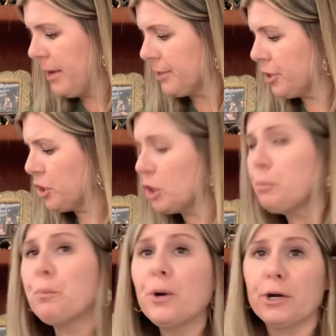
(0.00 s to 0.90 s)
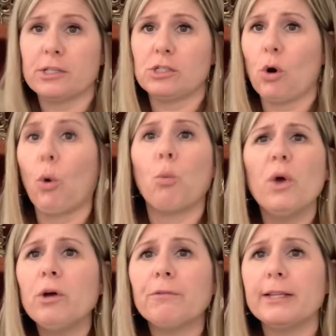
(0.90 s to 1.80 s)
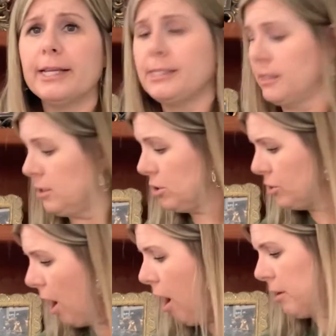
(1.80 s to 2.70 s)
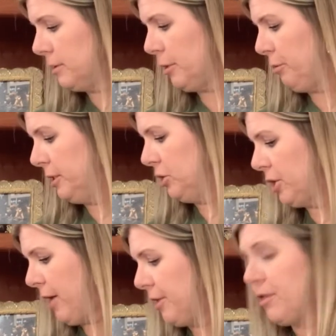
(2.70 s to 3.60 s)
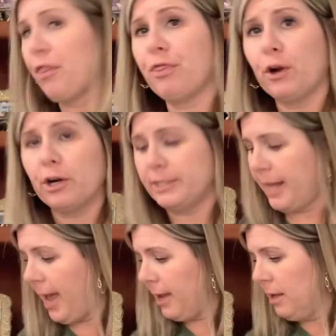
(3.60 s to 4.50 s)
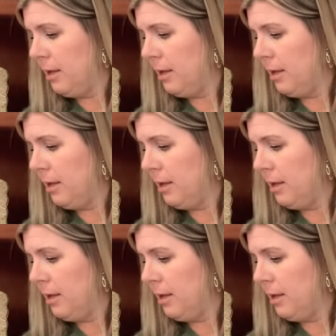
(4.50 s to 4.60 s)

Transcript: Disperse, or we'll release the dogs, the police shouted the third day.